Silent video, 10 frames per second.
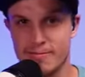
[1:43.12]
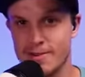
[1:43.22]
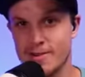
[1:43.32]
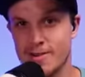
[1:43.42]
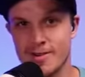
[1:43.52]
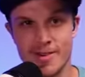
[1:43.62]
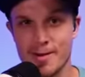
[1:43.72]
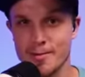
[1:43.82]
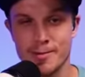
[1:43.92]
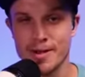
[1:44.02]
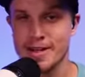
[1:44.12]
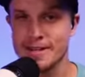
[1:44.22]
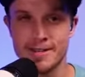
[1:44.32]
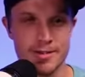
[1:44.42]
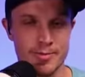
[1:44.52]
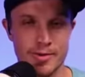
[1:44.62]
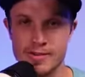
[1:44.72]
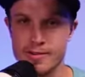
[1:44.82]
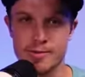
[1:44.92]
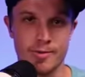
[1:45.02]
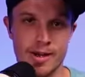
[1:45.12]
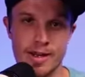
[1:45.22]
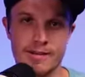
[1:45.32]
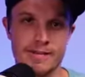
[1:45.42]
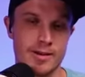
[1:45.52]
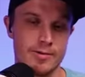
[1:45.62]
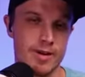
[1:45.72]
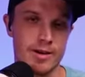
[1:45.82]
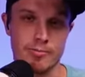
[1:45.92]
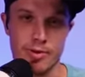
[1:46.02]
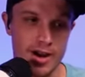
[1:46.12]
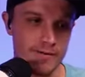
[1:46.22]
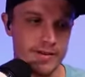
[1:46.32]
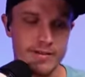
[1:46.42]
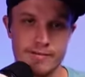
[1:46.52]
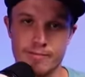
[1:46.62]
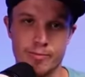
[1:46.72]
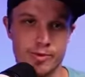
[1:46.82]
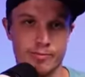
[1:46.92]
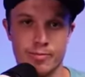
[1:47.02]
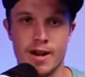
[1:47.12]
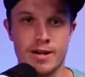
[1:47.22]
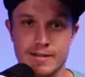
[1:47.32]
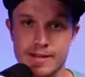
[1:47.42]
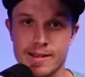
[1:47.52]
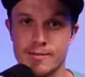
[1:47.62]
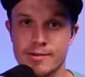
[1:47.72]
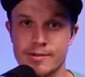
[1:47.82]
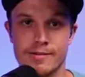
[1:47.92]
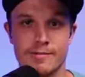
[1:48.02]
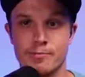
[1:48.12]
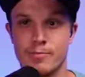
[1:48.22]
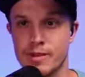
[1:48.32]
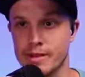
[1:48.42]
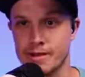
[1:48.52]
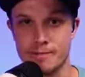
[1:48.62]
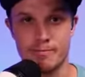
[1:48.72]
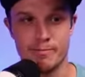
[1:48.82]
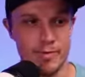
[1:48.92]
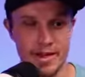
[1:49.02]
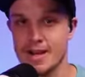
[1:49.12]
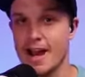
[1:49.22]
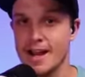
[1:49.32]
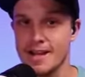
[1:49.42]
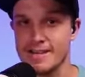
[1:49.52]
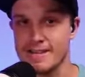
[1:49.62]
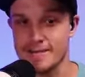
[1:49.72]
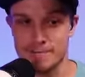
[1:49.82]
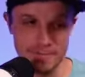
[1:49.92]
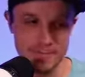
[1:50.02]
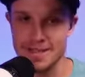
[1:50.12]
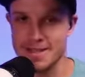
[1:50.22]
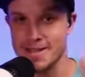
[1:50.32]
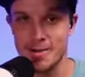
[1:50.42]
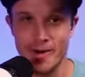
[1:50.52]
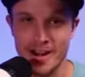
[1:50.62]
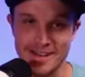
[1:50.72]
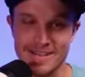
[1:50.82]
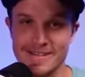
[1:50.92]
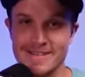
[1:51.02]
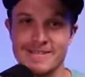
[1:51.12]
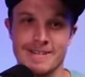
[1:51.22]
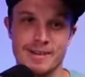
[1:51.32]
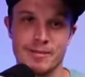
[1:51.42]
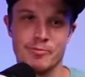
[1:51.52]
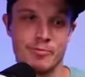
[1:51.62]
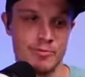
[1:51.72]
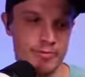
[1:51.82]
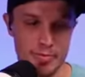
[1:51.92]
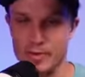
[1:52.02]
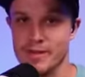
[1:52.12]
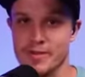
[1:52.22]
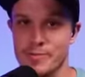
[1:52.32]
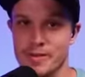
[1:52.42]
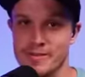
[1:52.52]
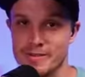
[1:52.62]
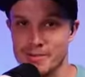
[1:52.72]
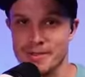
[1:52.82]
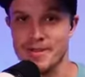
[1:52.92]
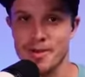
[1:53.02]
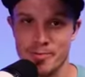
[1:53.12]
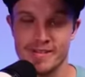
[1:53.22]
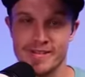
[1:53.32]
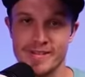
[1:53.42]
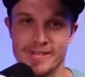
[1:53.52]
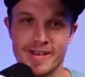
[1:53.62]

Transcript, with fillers: all that went away. T-shirt business went away because I helped nonprofits build product tables, big, big audiences went to no audiences, and Billy's business went to no business